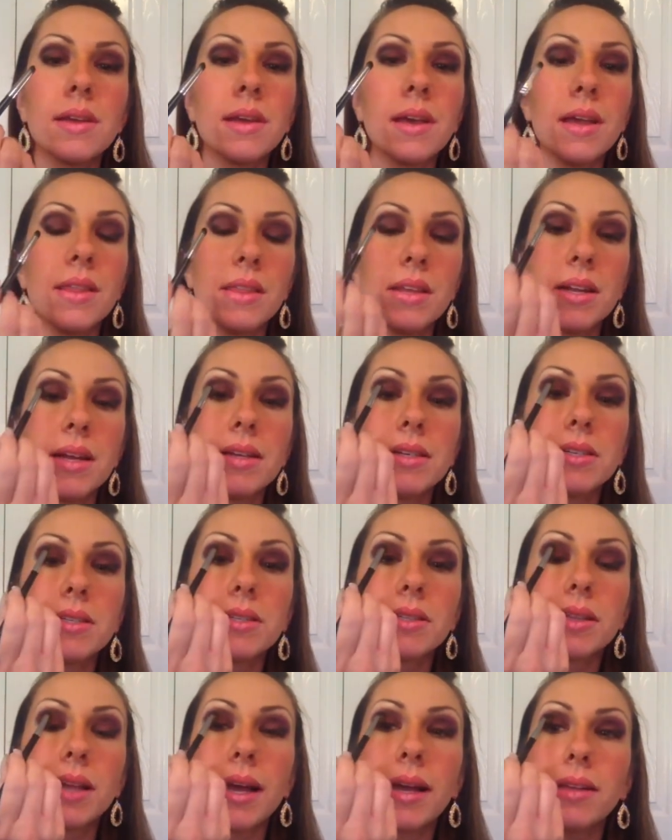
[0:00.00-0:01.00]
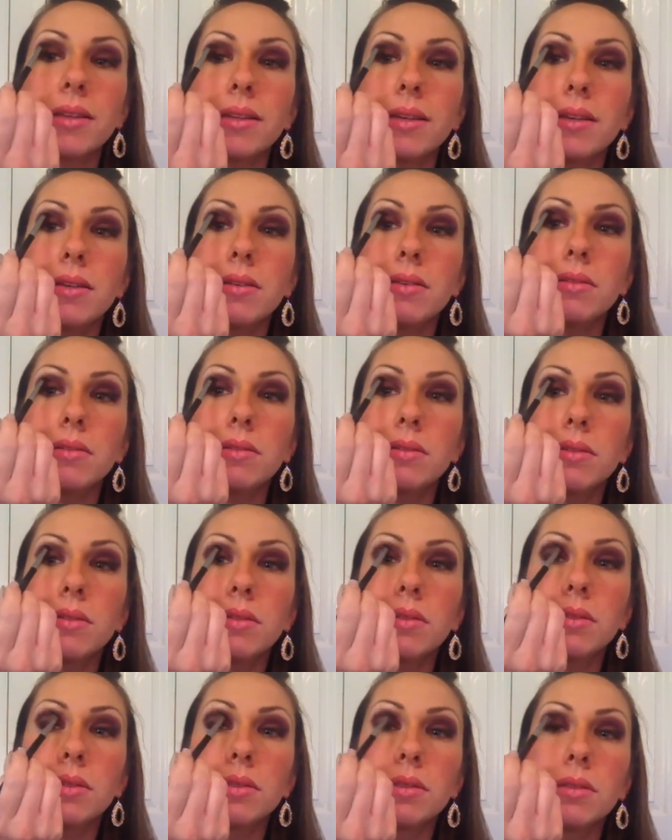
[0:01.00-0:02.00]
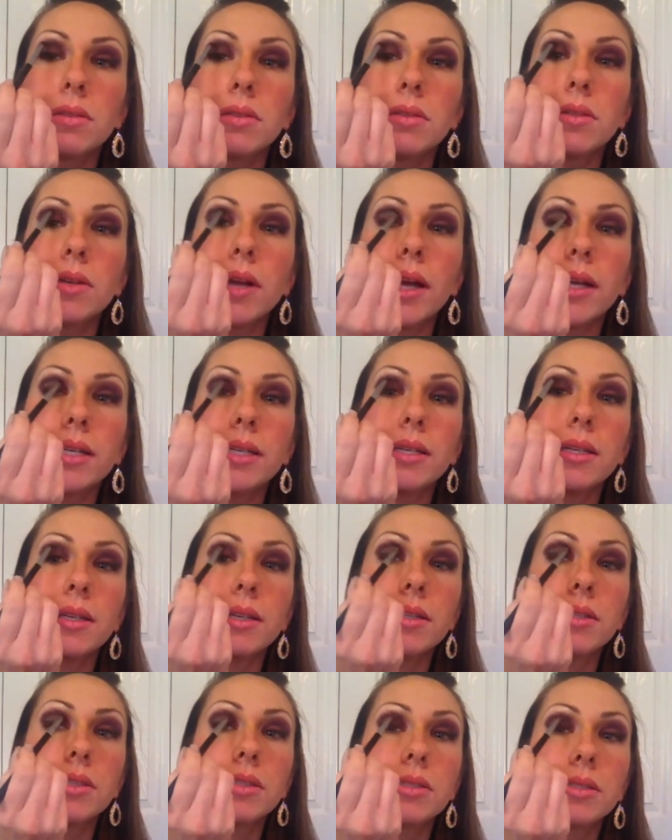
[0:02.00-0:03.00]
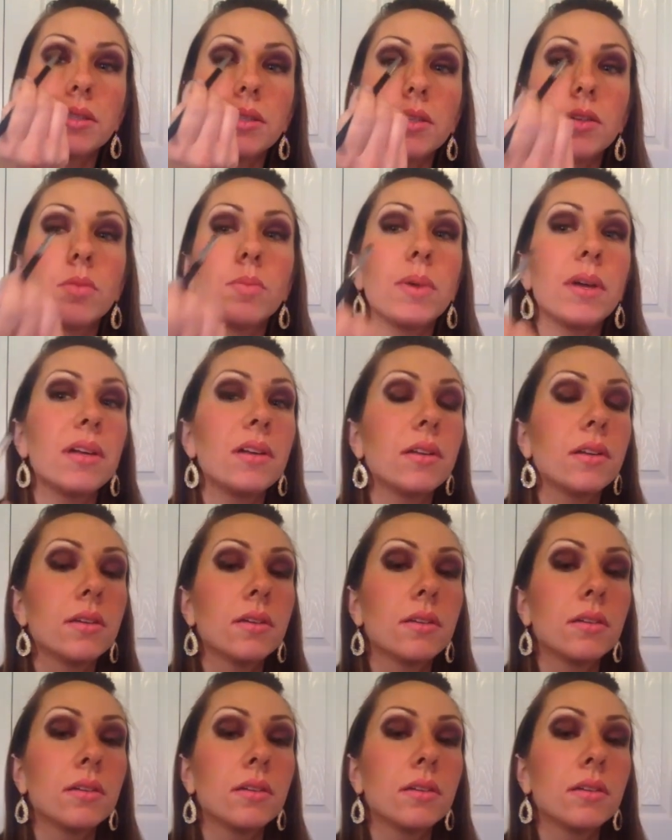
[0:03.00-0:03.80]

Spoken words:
And then I just lightly dragged it in just a little bit.